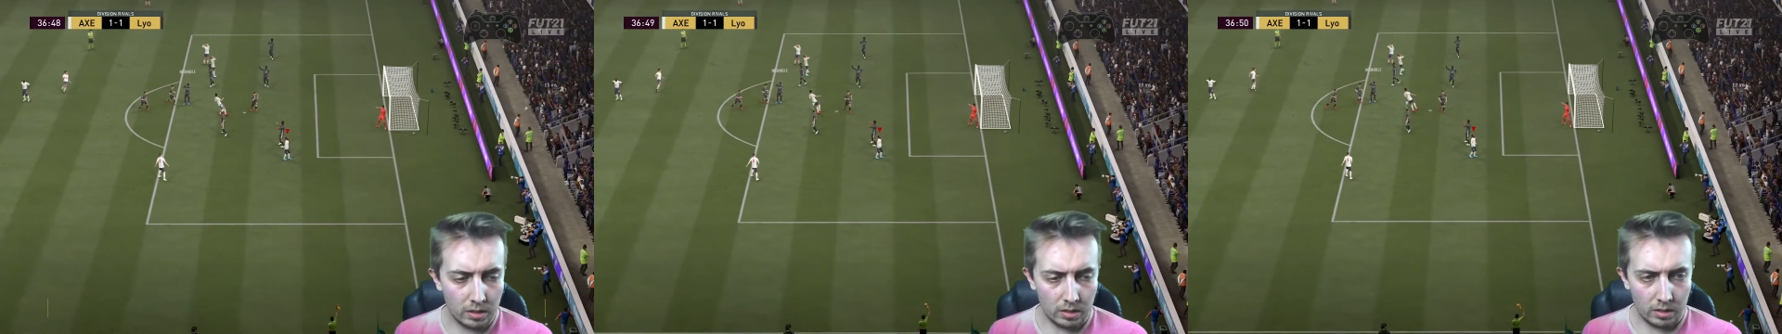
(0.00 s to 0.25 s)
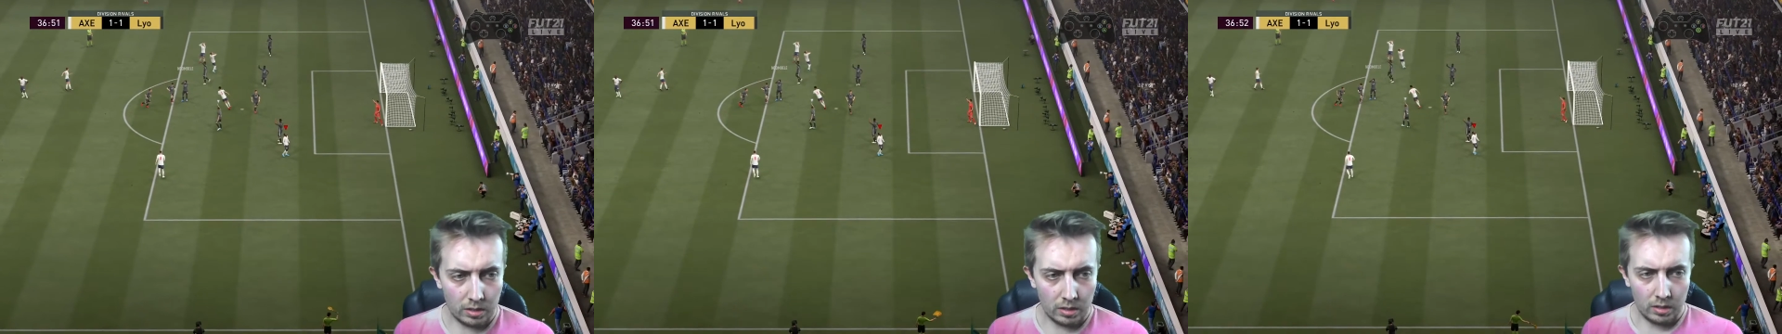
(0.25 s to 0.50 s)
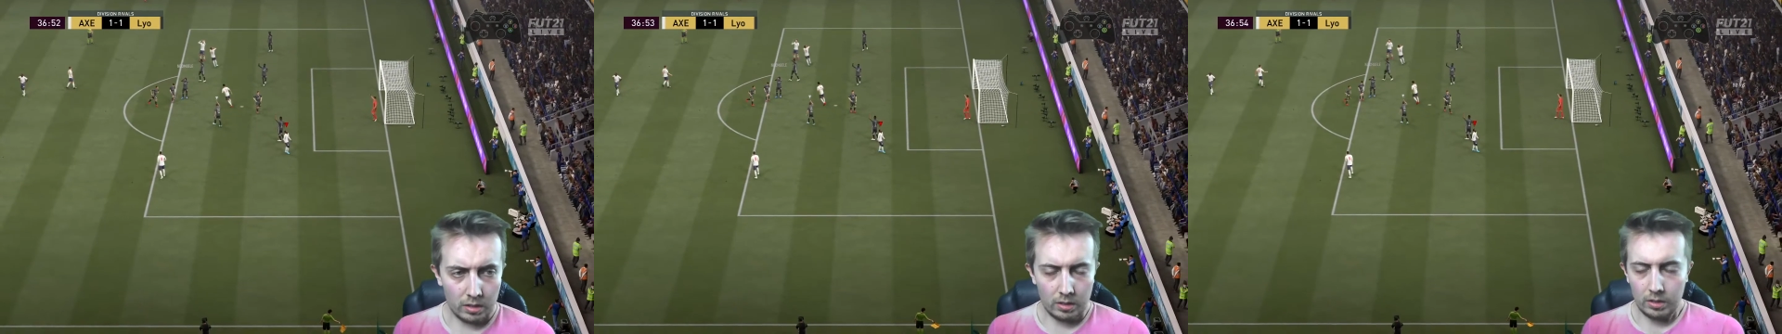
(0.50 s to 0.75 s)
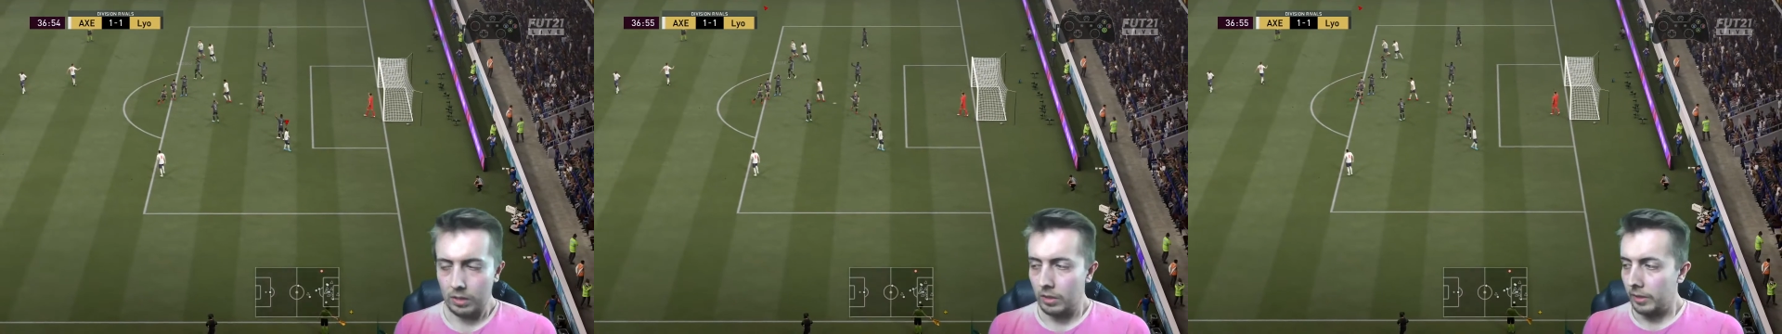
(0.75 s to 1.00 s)

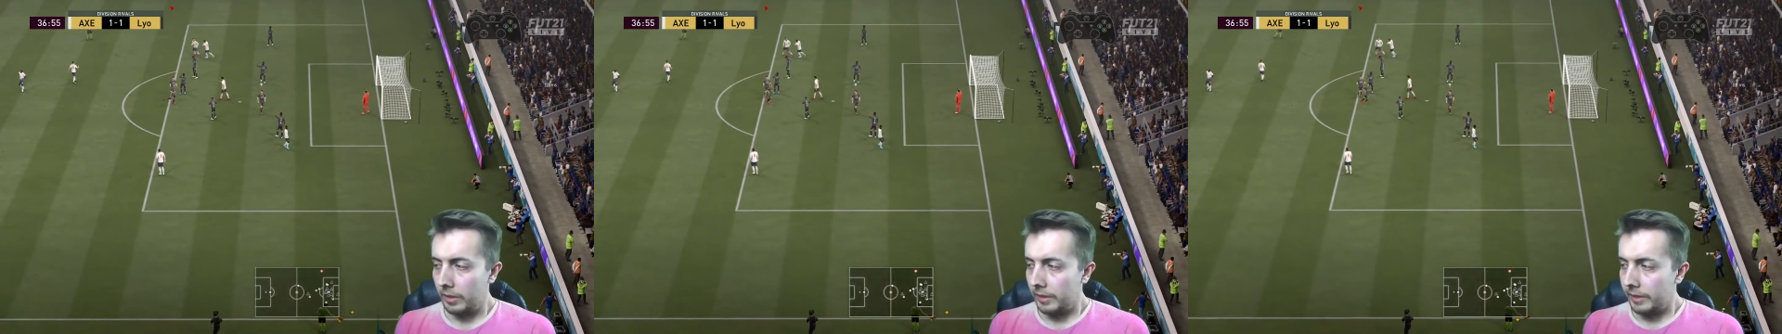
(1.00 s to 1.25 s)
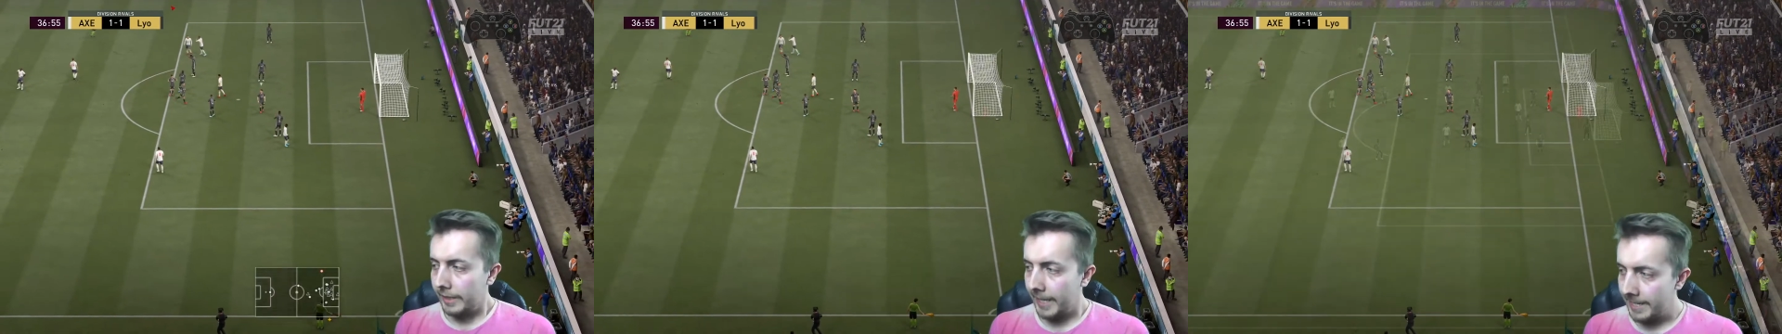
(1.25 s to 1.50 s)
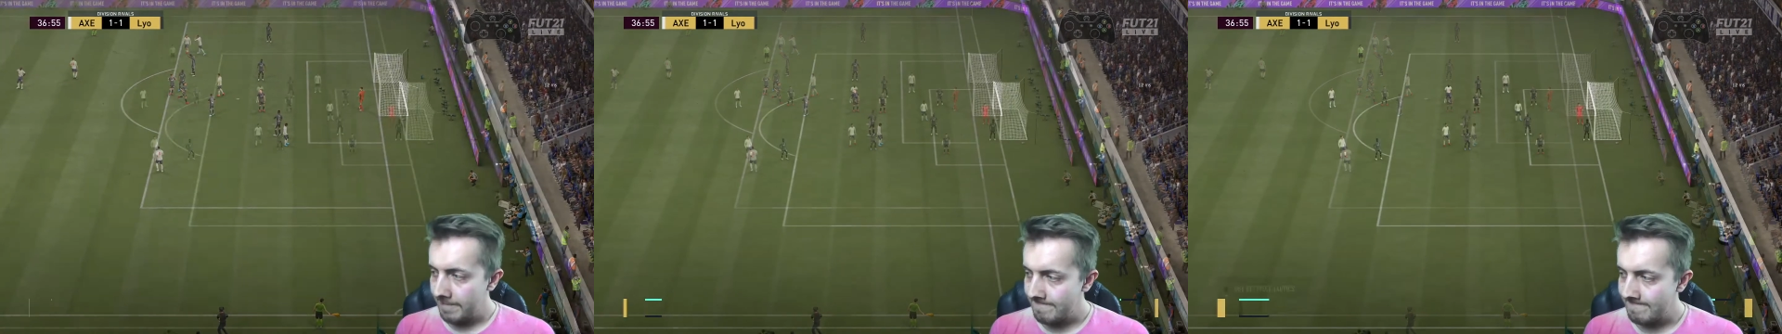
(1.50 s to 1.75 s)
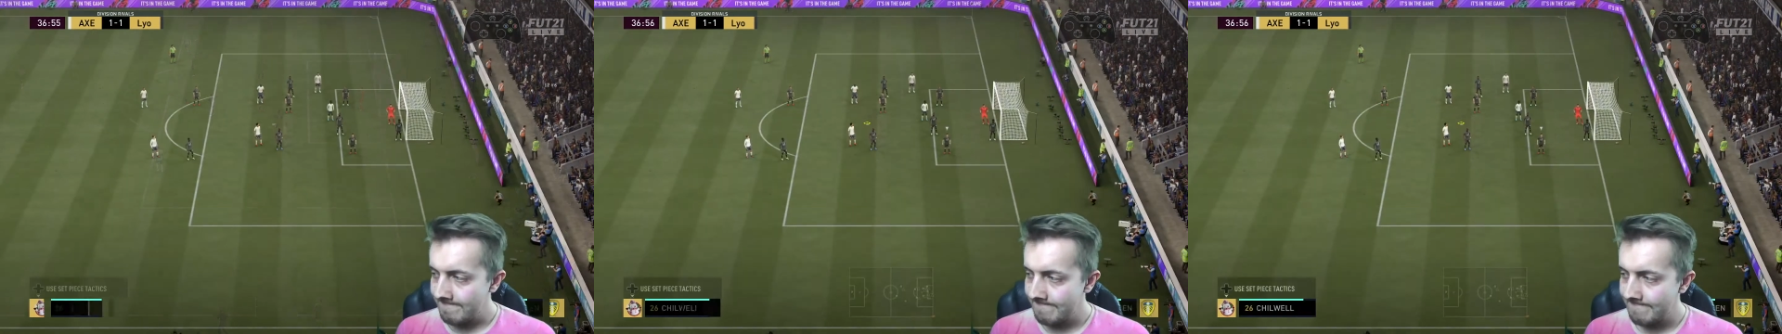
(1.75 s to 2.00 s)

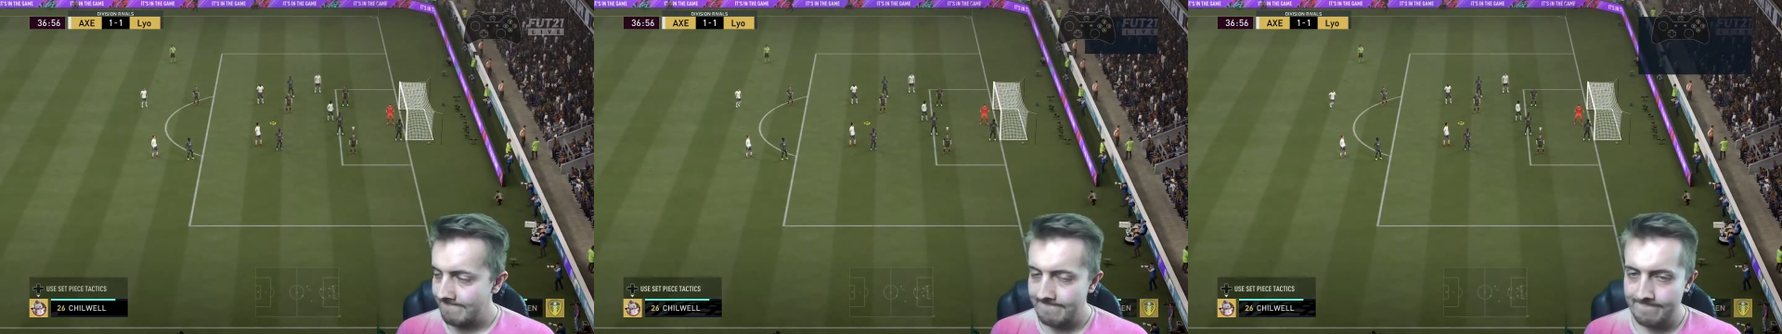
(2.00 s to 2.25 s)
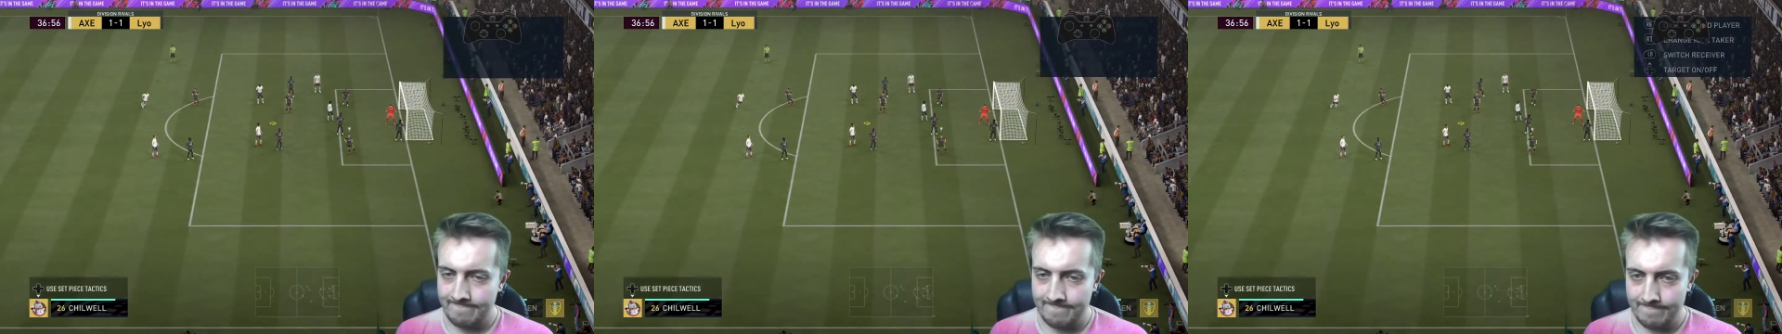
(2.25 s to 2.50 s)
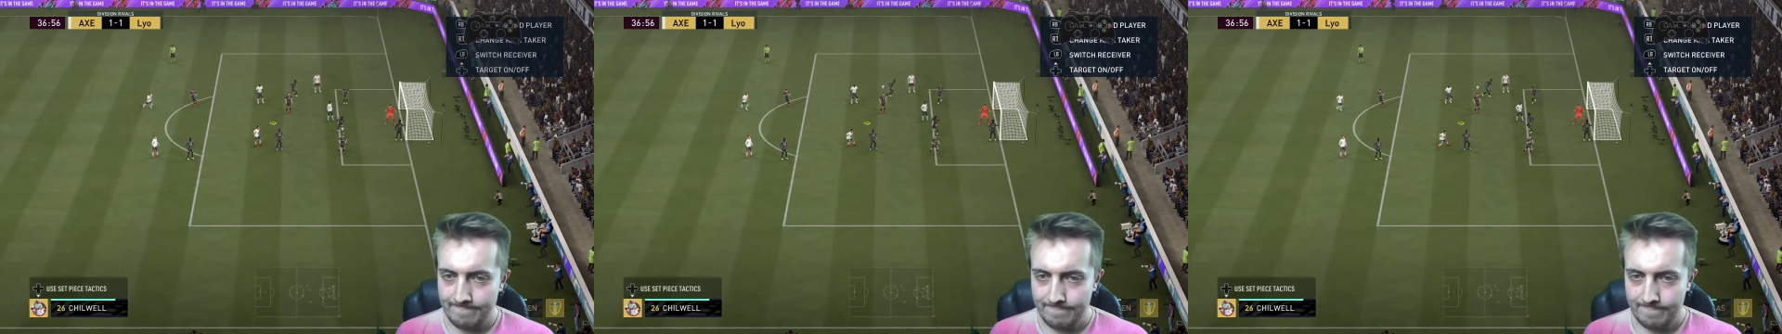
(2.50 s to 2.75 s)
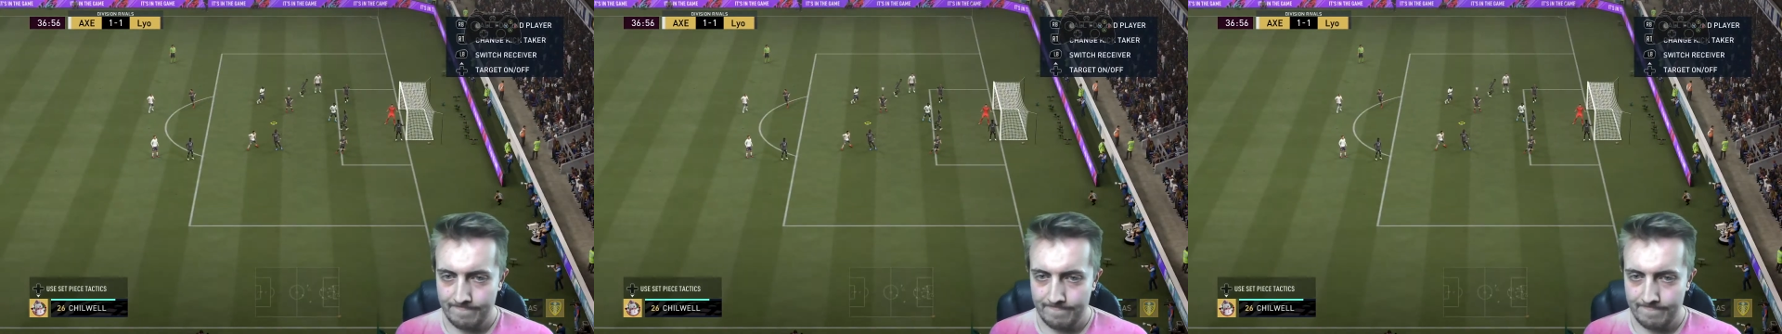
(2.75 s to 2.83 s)
No one is speaking in this clip.